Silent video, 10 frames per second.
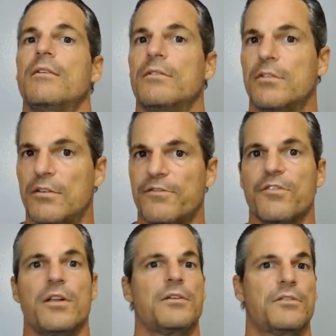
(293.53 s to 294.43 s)
to the
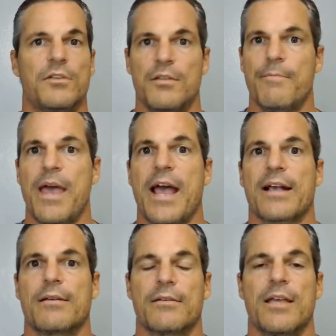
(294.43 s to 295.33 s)
front, or to the back.
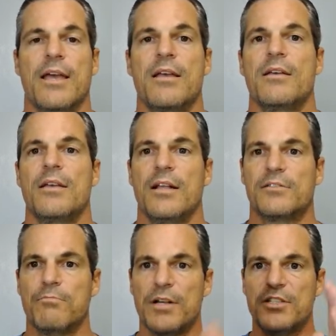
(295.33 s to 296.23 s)
Okay, it's
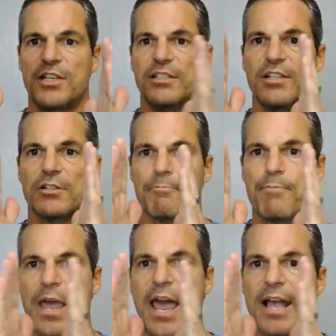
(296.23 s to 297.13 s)
much easier to
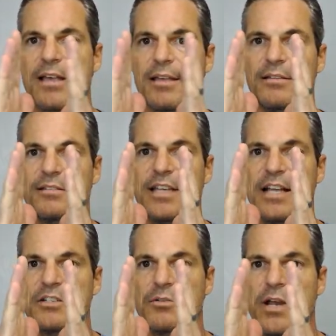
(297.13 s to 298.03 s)
pack
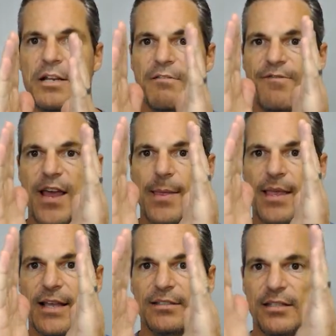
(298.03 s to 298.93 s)
saturated fatty
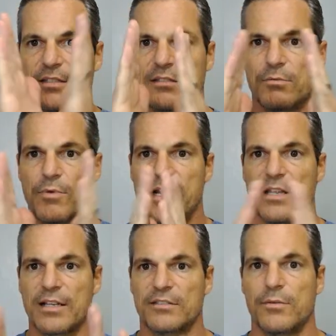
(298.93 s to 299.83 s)
acids right
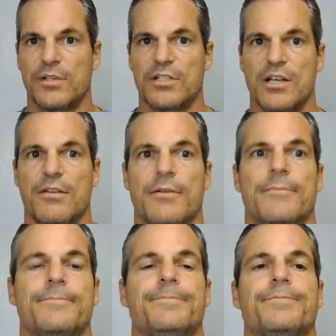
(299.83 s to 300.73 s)
next to each other.
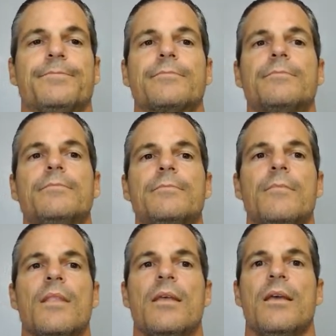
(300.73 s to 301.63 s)

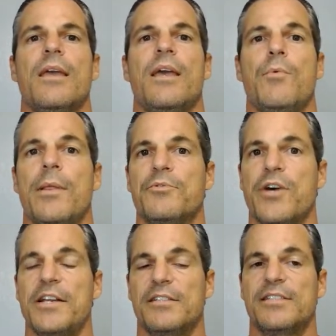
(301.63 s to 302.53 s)
And what I'm
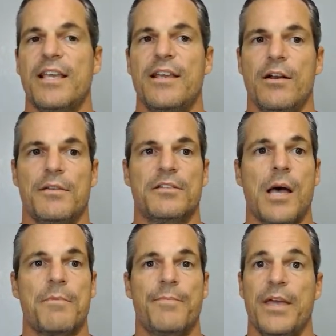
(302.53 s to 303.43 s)
trying to say here at the
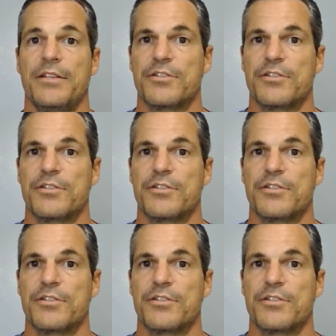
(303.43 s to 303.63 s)
top of page